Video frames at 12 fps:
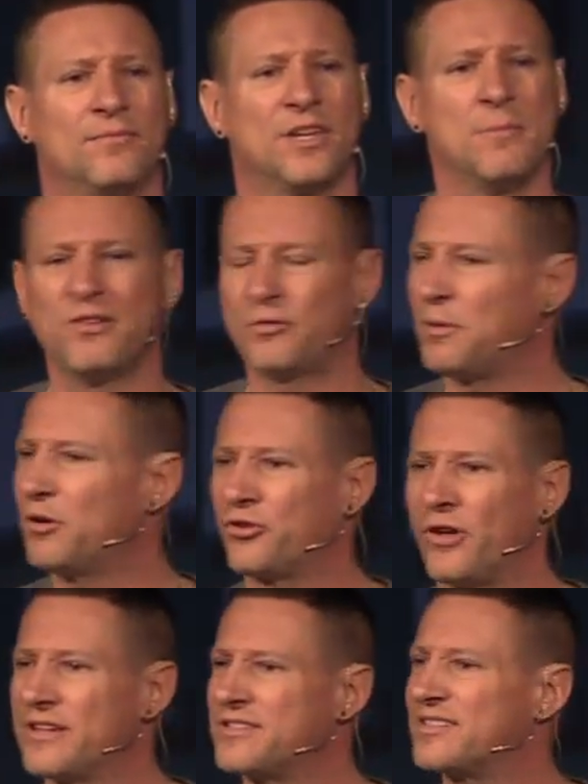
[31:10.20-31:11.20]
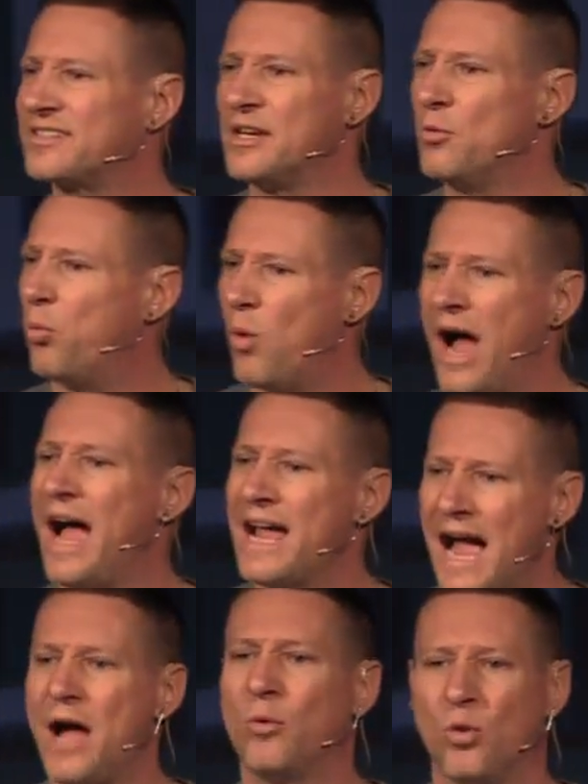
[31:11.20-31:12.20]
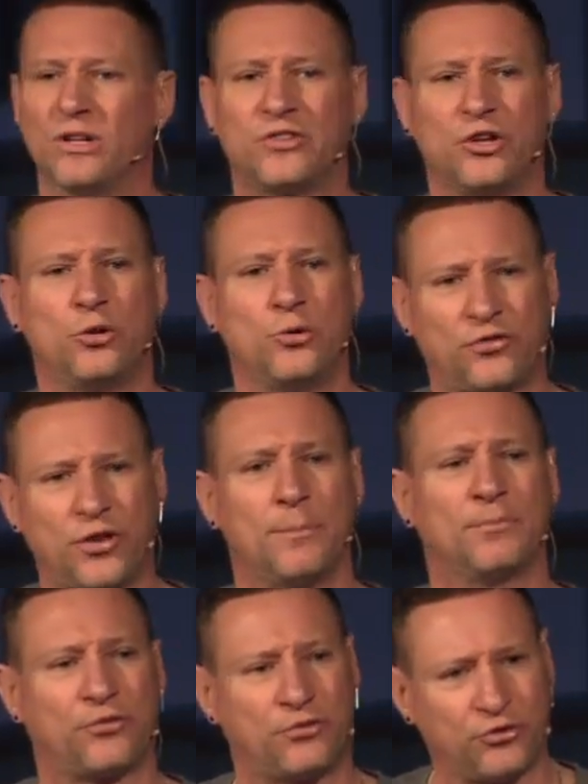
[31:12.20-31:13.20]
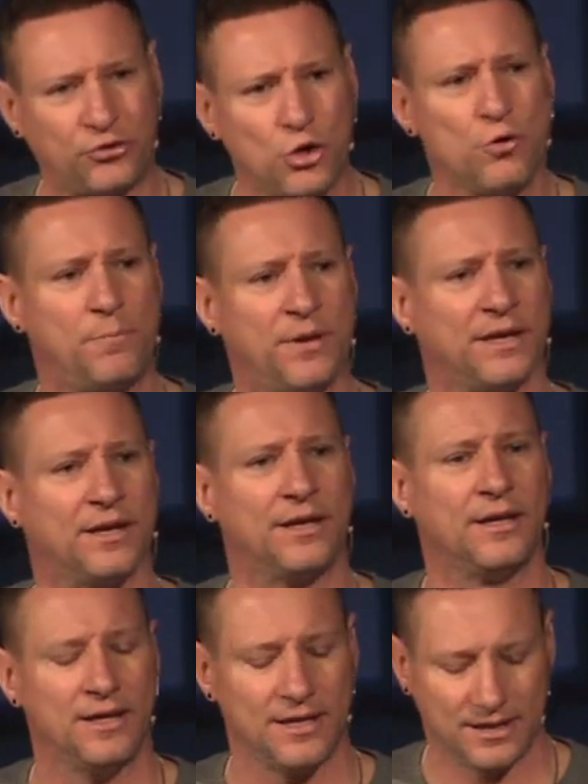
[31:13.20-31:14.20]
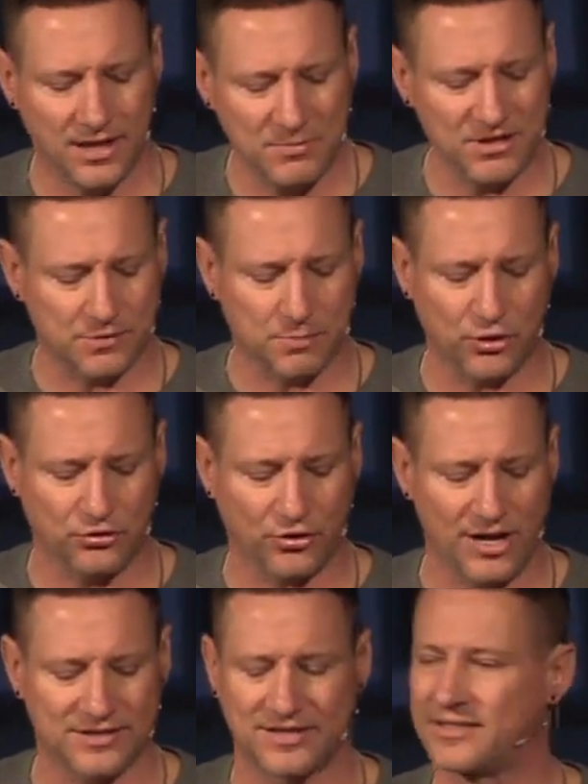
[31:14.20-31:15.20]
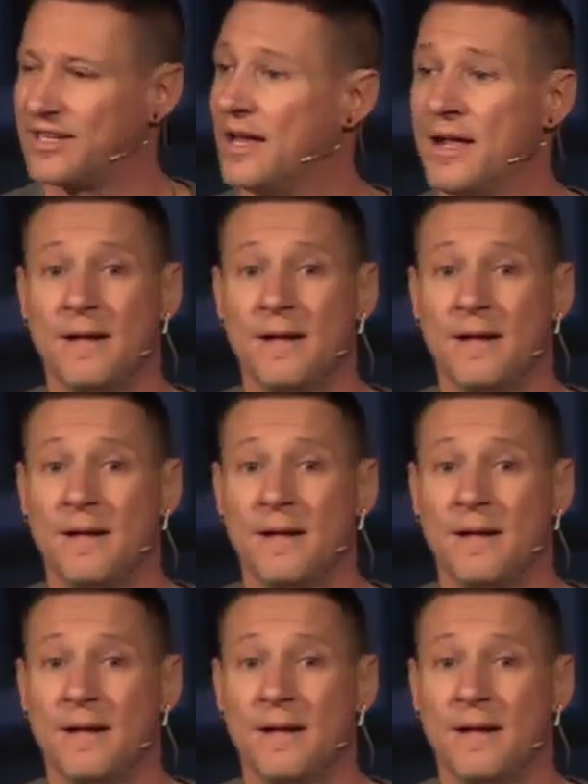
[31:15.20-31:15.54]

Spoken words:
give me spiritual eyes to see why I want to do something stupid. Give me spiritual eyes to see.